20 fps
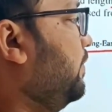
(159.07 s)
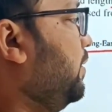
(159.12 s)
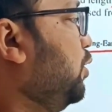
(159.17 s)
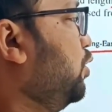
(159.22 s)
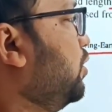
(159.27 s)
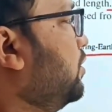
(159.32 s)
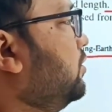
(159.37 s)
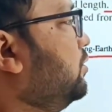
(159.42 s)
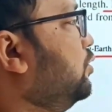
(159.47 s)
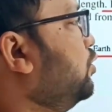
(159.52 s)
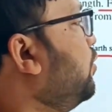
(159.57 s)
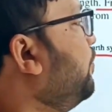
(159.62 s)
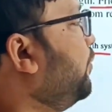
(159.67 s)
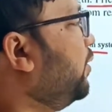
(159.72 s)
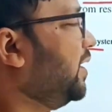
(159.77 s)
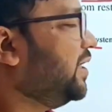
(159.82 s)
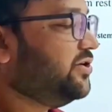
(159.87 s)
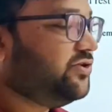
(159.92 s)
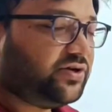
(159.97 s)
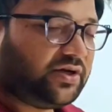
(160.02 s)
because
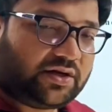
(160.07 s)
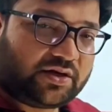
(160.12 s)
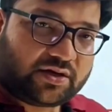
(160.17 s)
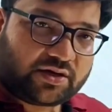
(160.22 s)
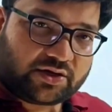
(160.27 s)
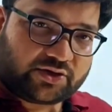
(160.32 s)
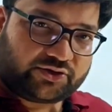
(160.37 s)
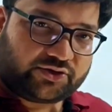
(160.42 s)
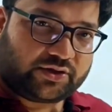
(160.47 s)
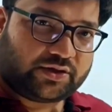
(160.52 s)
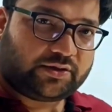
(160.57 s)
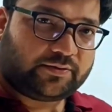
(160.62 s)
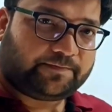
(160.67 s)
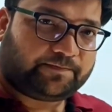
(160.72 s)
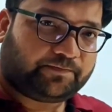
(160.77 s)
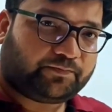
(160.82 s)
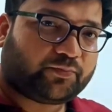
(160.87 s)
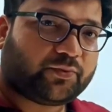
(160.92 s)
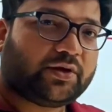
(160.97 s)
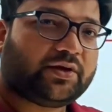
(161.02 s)
potential
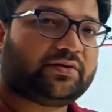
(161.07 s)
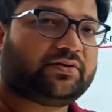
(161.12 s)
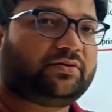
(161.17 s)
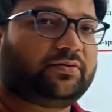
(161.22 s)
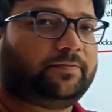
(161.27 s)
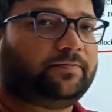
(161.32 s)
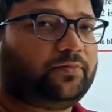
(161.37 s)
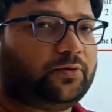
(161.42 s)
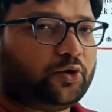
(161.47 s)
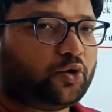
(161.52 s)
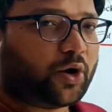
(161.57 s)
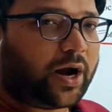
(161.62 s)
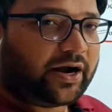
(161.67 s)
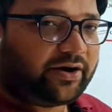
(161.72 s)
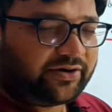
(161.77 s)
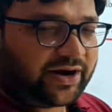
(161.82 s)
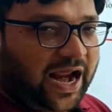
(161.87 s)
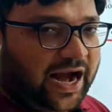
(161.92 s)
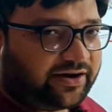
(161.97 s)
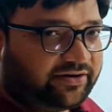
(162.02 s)
energy is
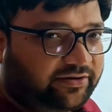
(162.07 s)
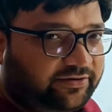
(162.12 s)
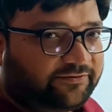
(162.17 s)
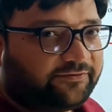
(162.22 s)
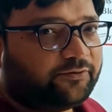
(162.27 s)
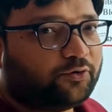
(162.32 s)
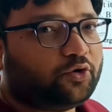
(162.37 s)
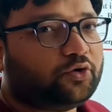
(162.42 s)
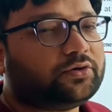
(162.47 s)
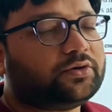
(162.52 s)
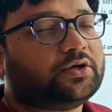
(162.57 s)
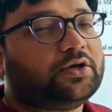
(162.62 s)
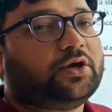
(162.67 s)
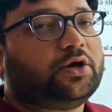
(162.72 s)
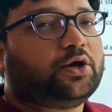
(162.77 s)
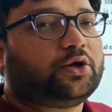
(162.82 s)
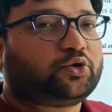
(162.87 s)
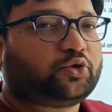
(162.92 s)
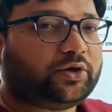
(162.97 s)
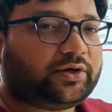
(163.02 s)
attractive force,
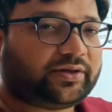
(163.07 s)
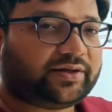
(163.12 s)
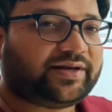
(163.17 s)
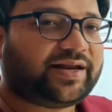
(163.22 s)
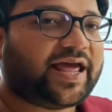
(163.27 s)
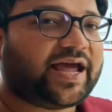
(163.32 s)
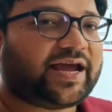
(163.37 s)
so it's